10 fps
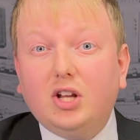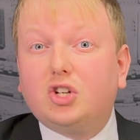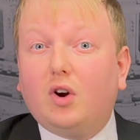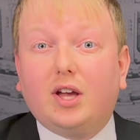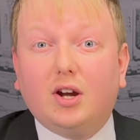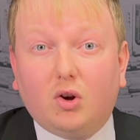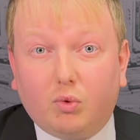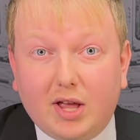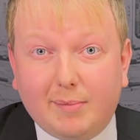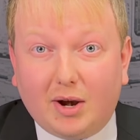struck an
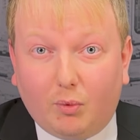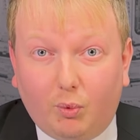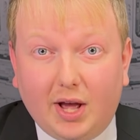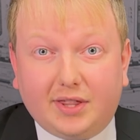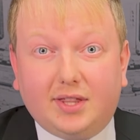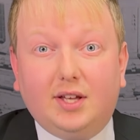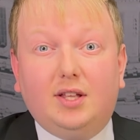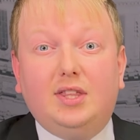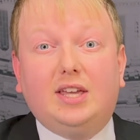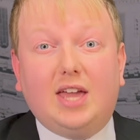agreement with
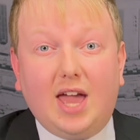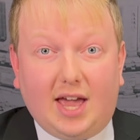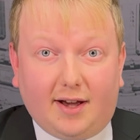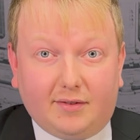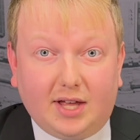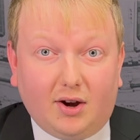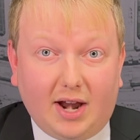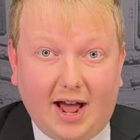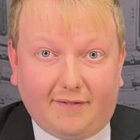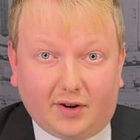the king there in
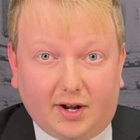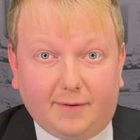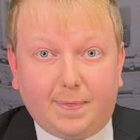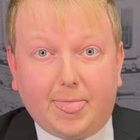Africa,